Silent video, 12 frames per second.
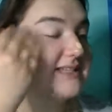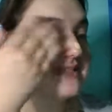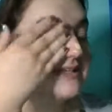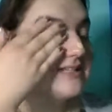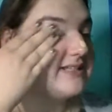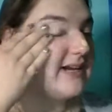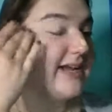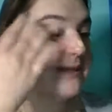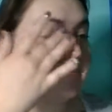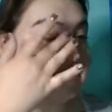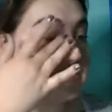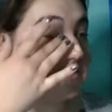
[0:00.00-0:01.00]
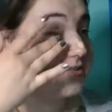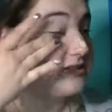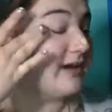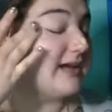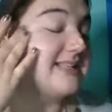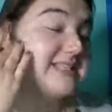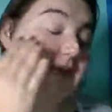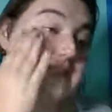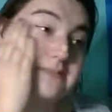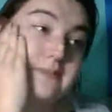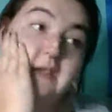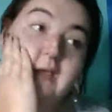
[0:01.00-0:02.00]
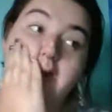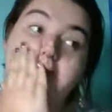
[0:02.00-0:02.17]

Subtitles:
This also has some SPF in it.